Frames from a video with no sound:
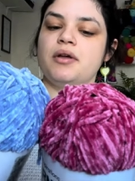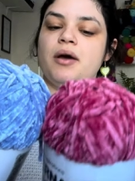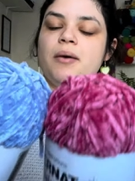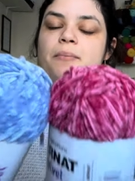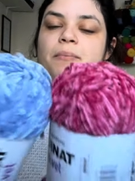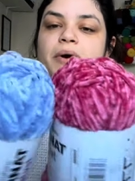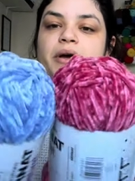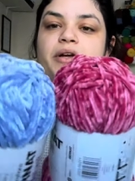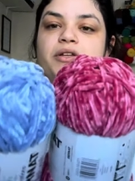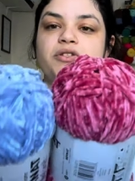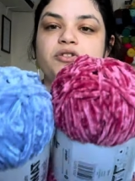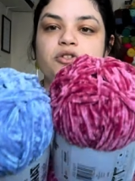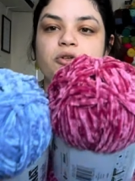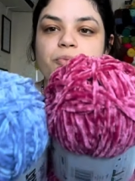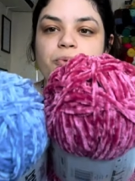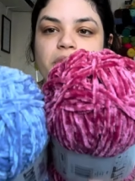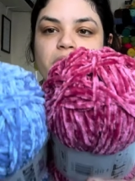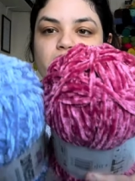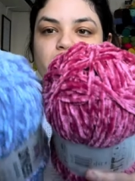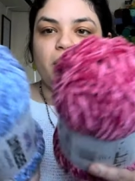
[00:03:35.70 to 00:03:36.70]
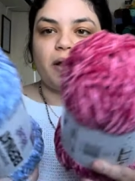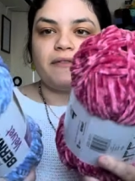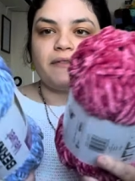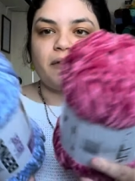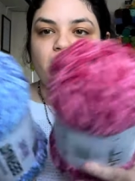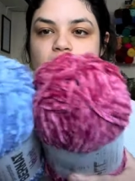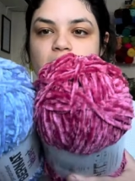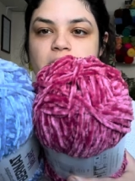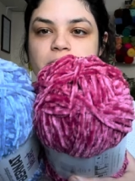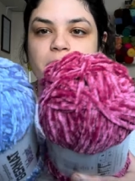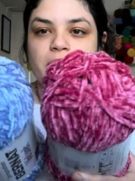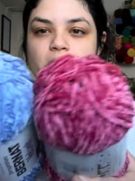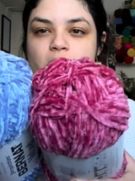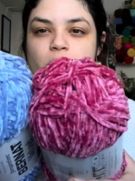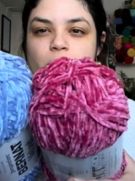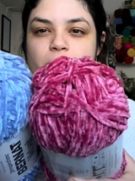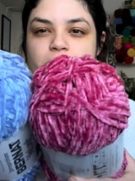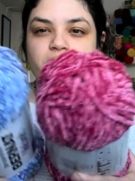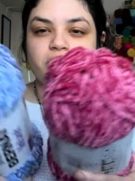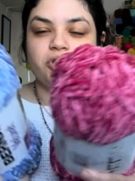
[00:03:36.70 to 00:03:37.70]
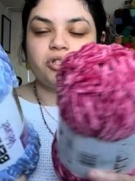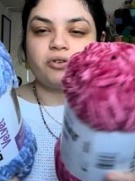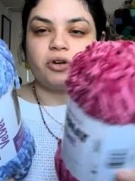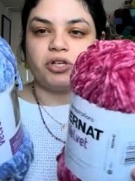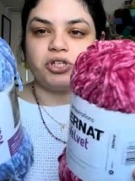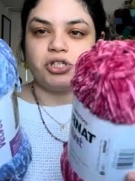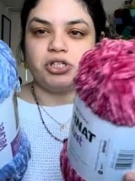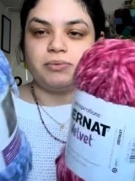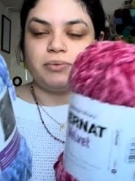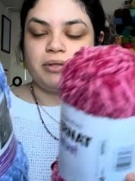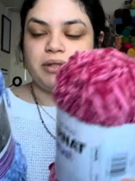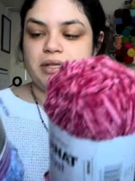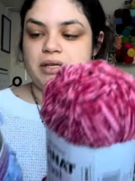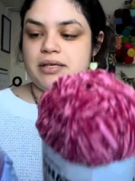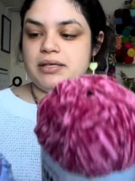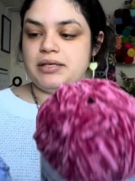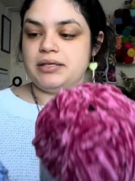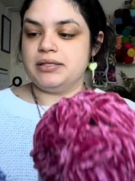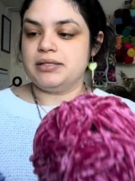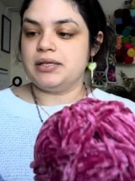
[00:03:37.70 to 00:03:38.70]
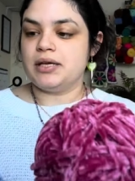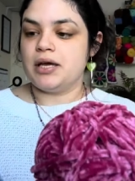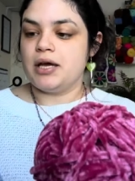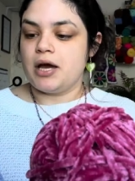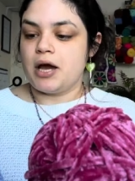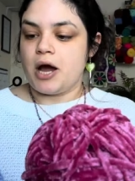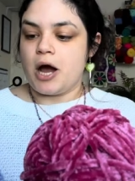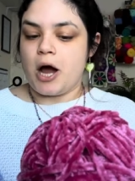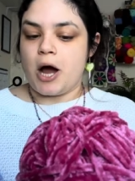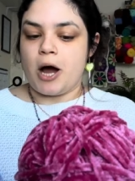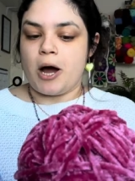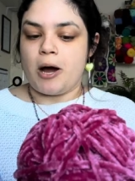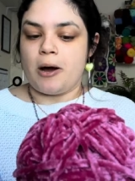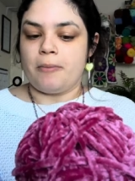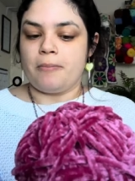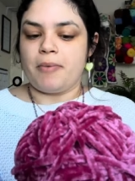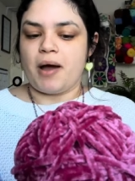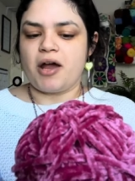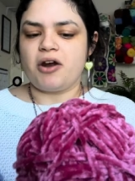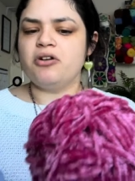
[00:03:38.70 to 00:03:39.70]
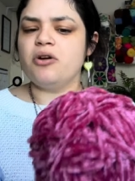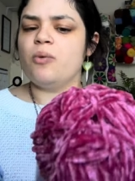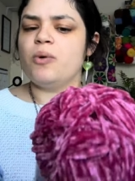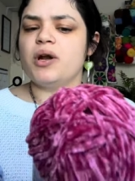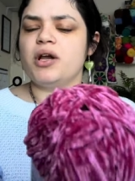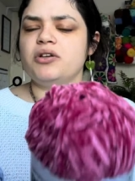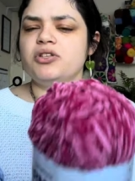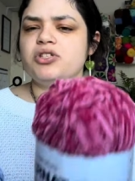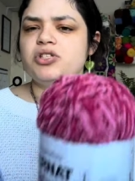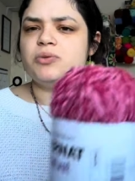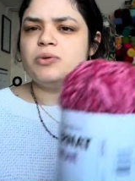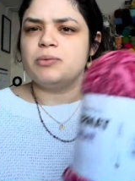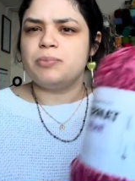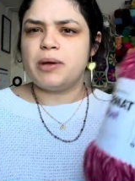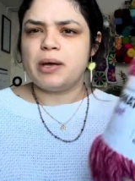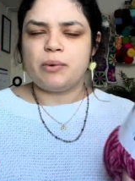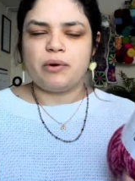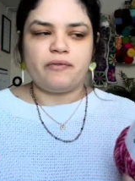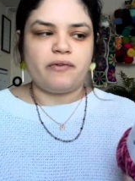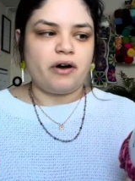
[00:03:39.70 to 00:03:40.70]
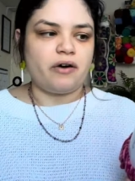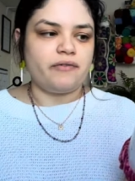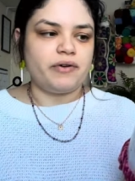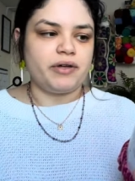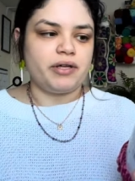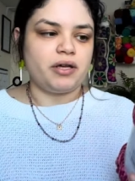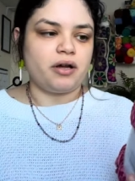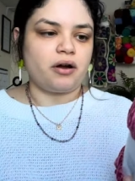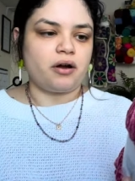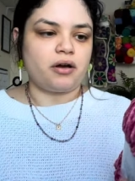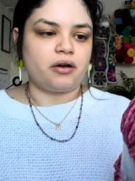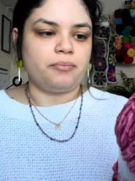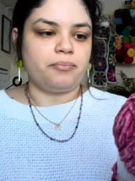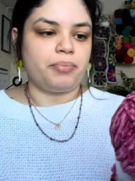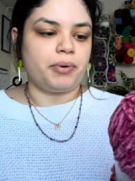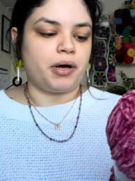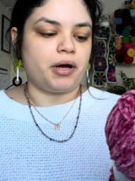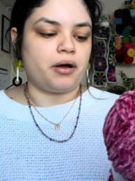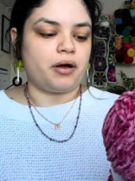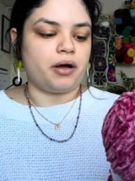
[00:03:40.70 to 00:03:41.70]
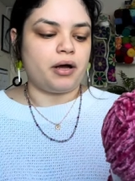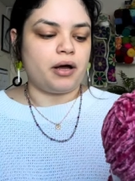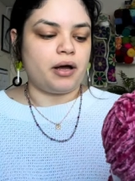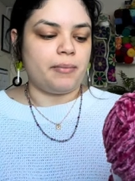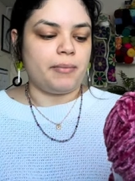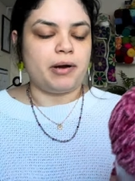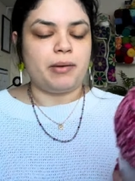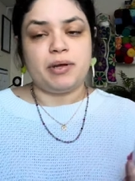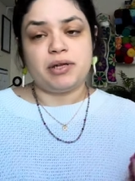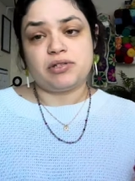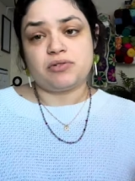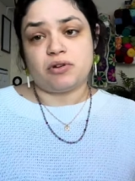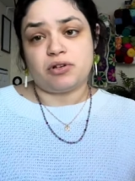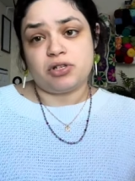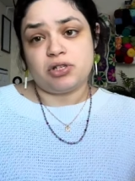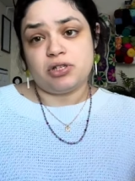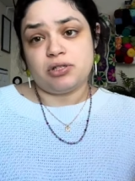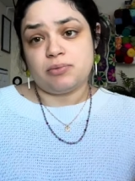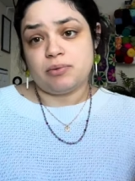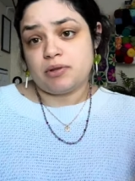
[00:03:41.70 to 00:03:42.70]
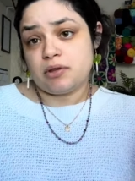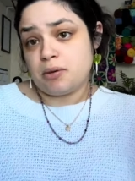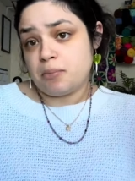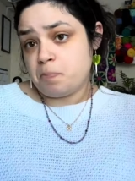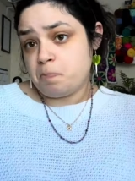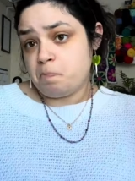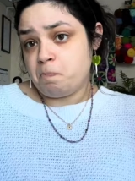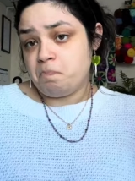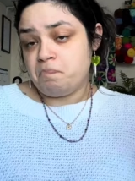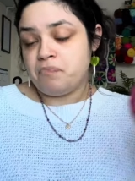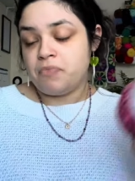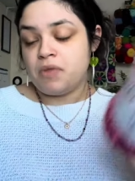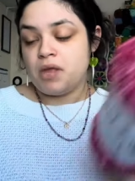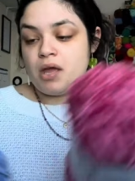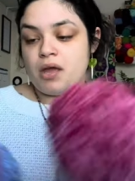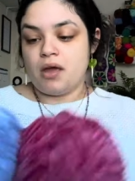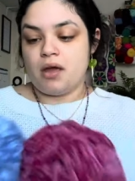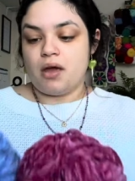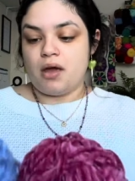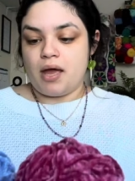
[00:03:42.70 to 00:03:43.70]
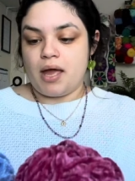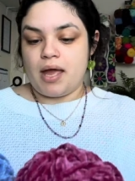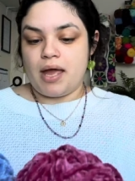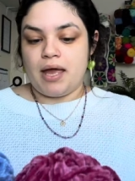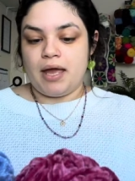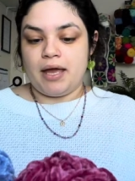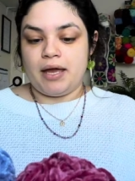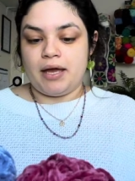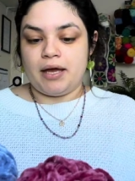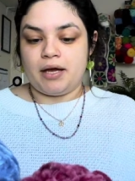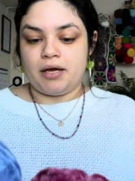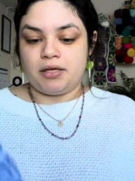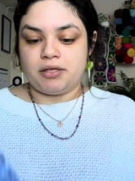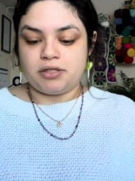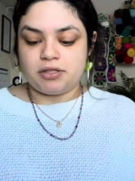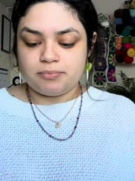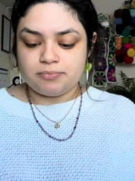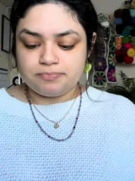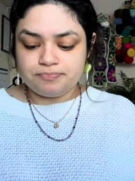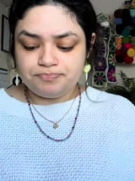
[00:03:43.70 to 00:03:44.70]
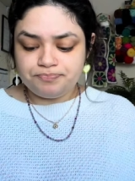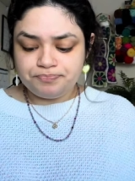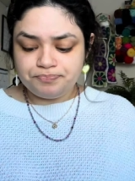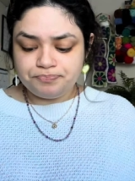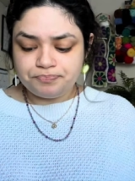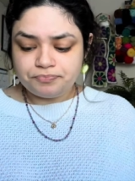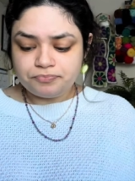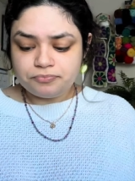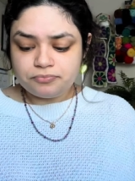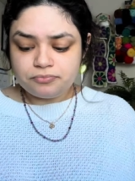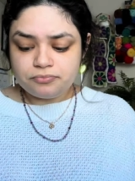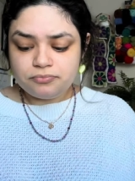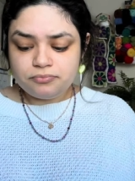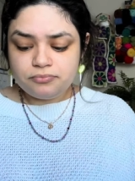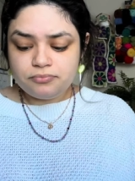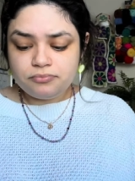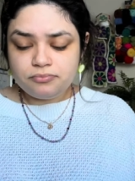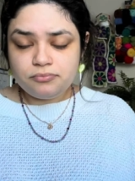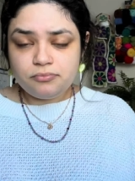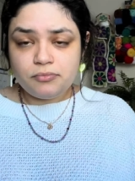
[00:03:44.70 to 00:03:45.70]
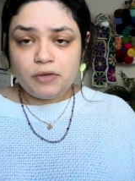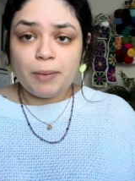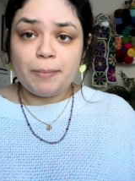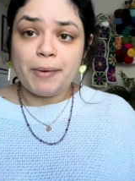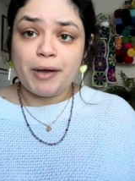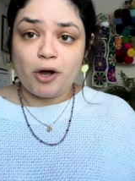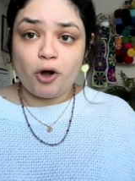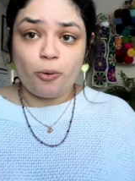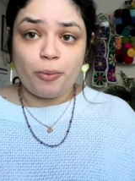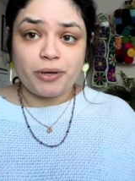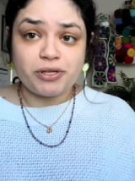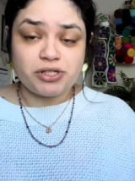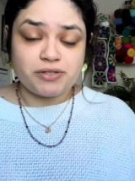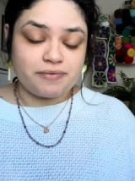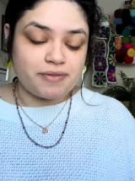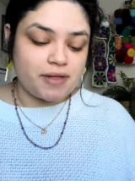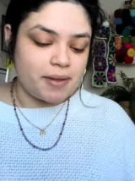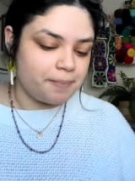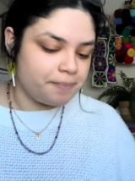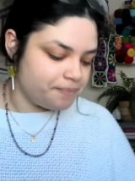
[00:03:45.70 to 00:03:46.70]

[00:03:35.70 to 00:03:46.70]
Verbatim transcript: But it's super cute. I thought I would make a whole bunch of scrunchies with these. Um, I don't know what else you would make with velvet yarn, but I'm going to make scrunchies with them. And make a whole bunch of them.